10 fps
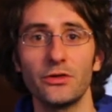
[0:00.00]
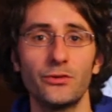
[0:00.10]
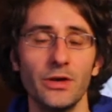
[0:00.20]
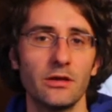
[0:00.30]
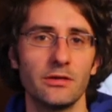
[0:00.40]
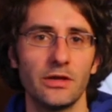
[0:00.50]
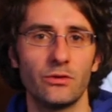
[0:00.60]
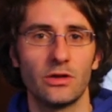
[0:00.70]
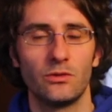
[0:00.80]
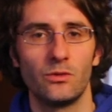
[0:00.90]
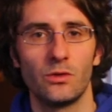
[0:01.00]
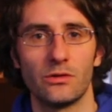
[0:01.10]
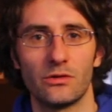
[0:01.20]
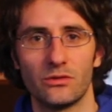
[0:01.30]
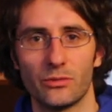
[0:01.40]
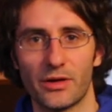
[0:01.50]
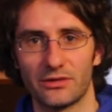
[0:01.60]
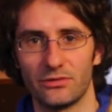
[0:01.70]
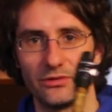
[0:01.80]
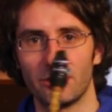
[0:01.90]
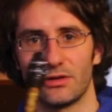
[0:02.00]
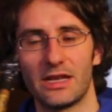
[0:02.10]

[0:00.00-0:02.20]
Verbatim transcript: a trick that you can do in order to practice this.